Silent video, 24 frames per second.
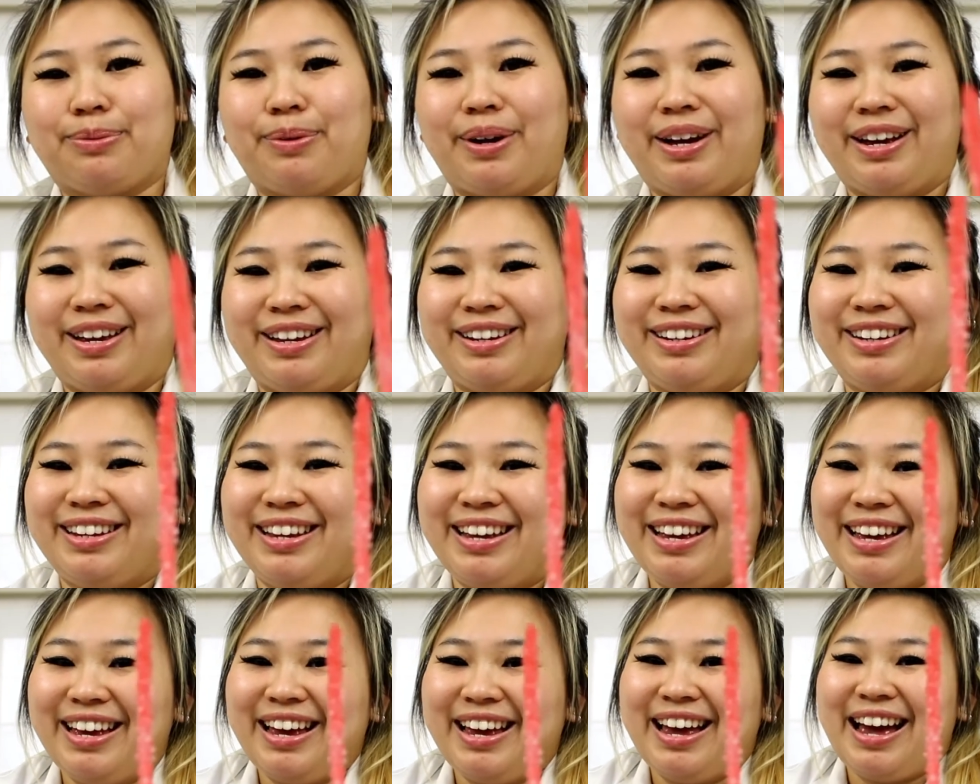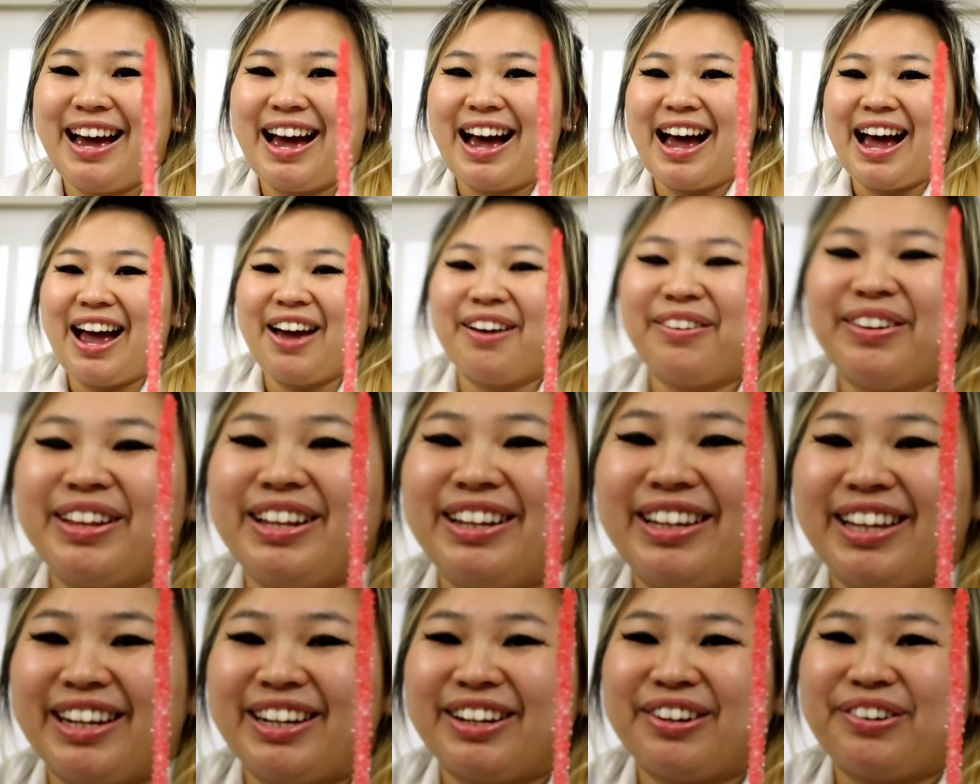one, I only
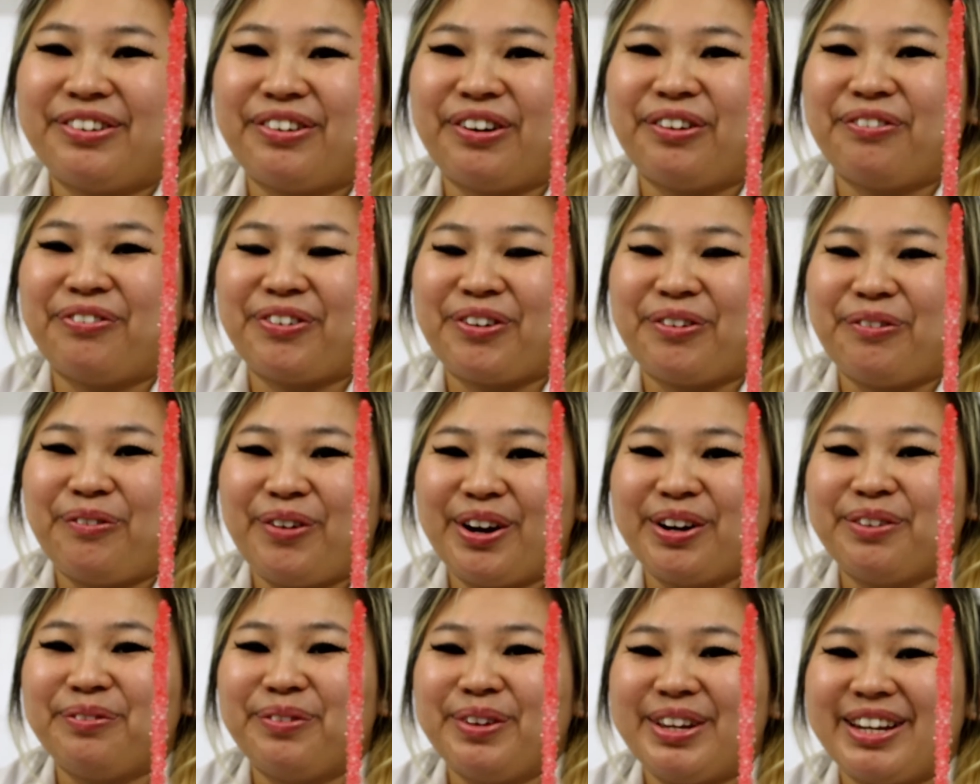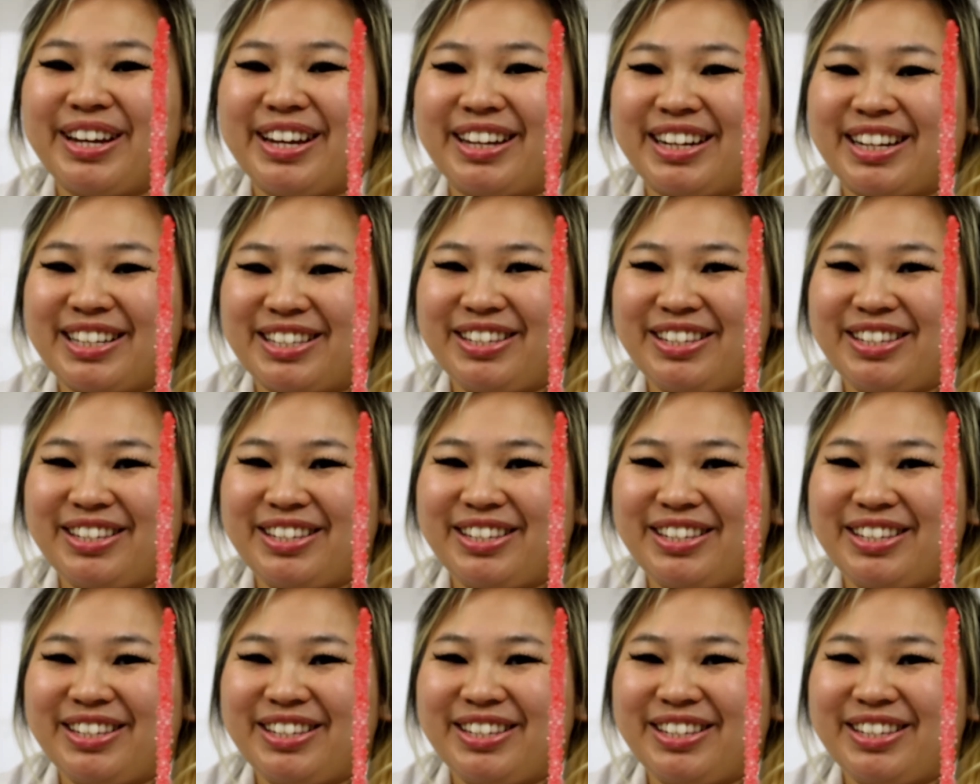let it grow for 1 week and I